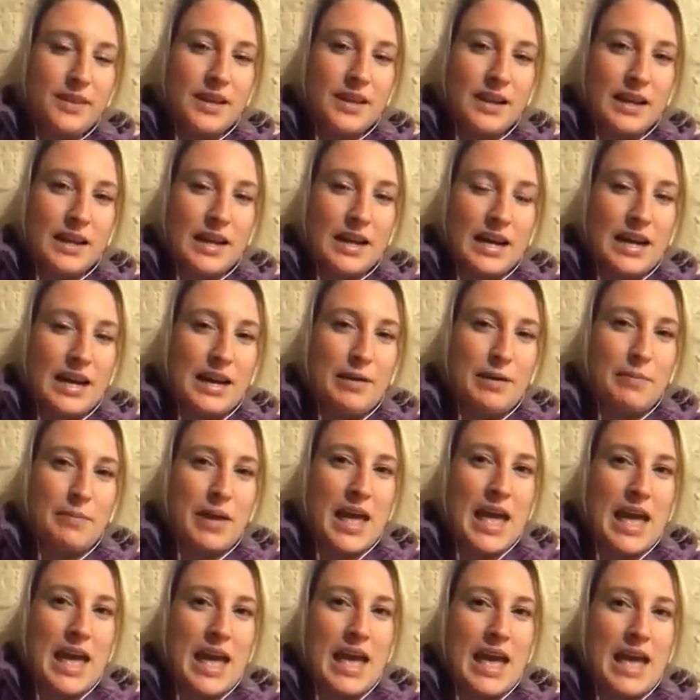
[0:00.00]

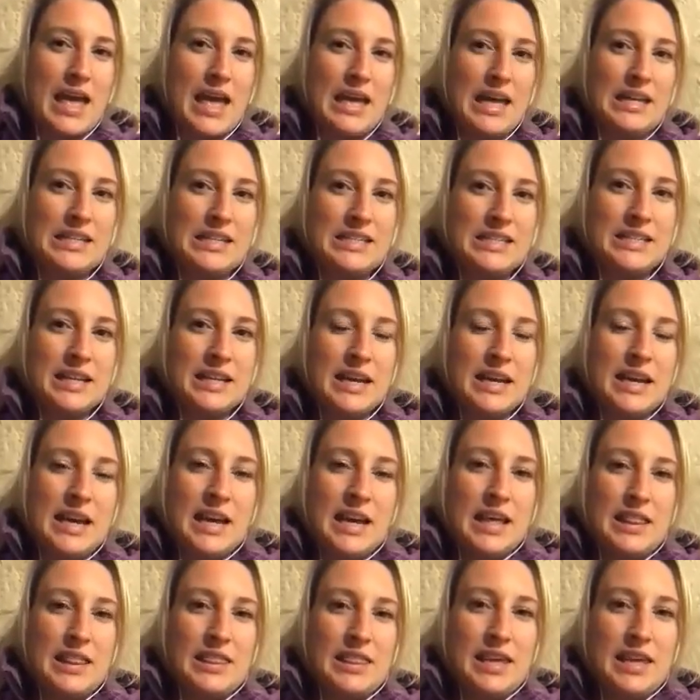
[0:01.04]
And
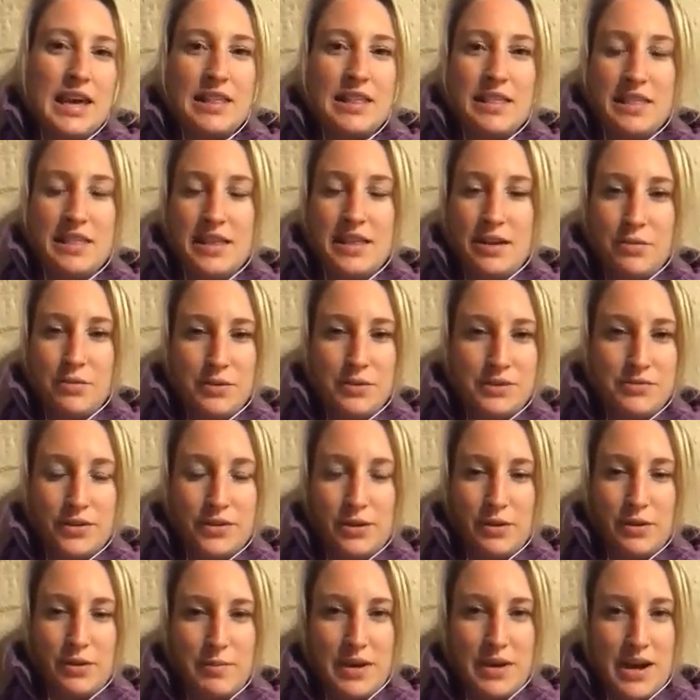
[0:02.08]
the other thing was
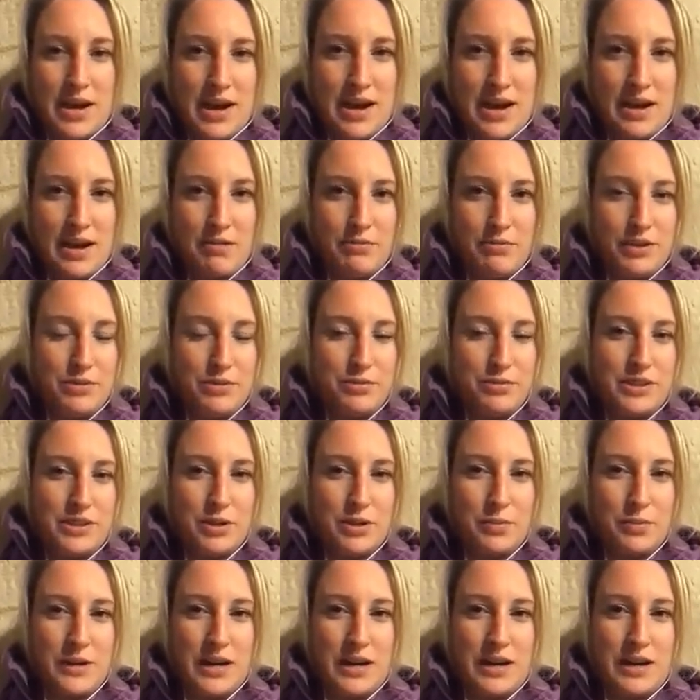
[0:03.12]
following my heart, which was
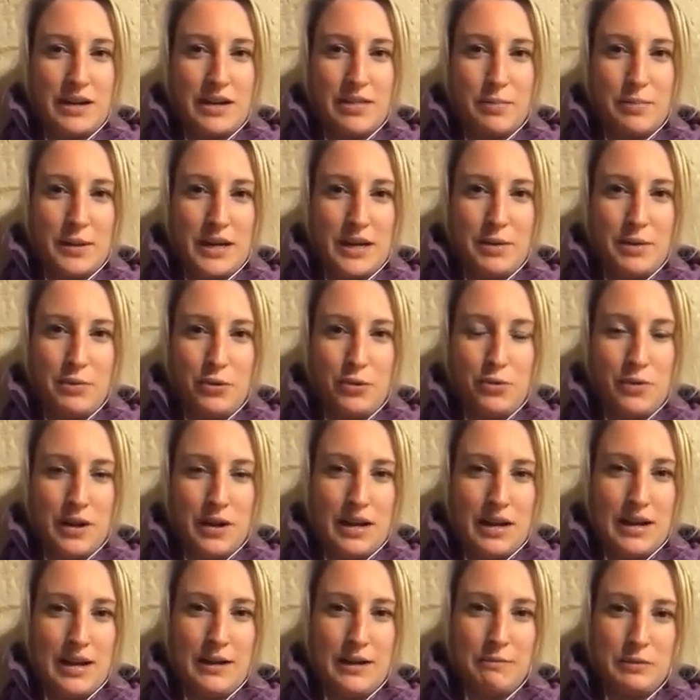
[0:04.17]
helping out other people,
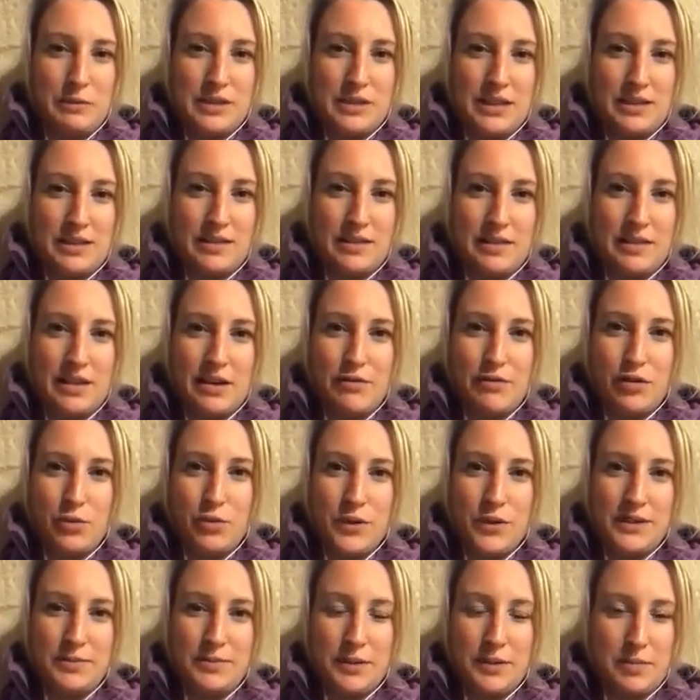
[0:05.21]
something that I've
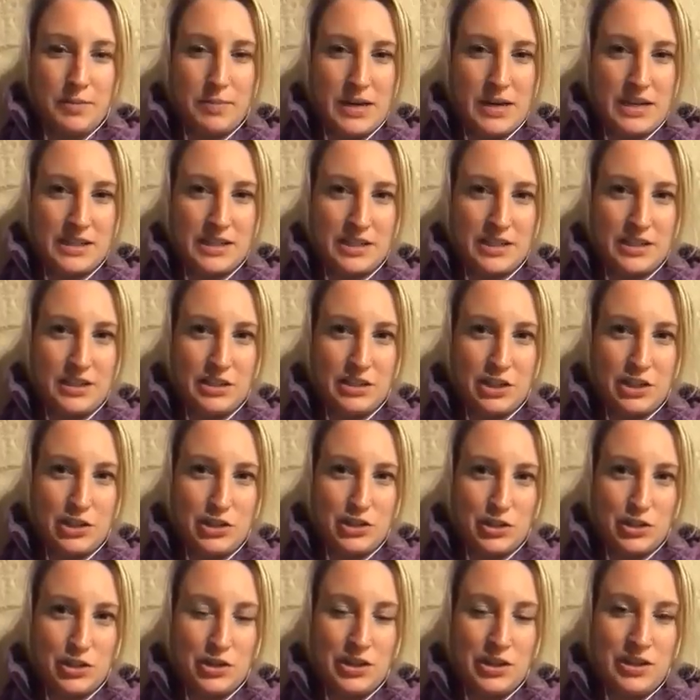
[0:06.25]
always been passionate to
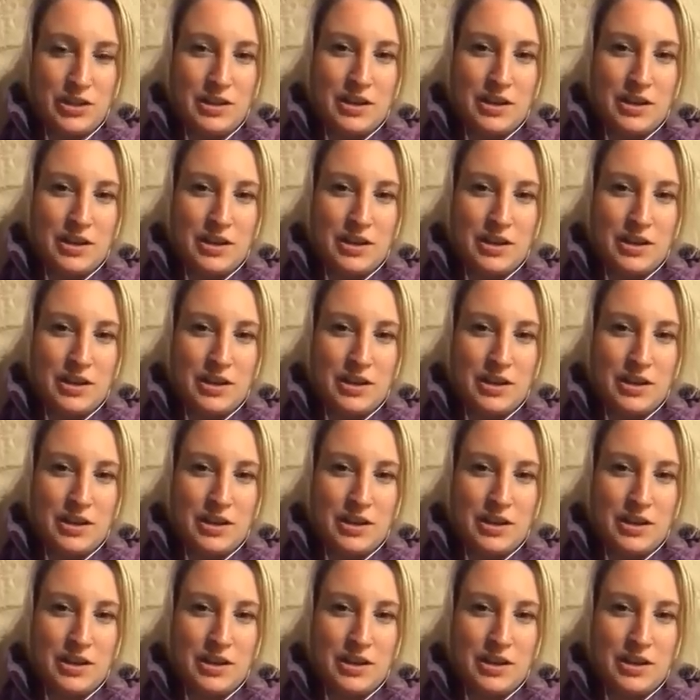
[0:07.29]
do.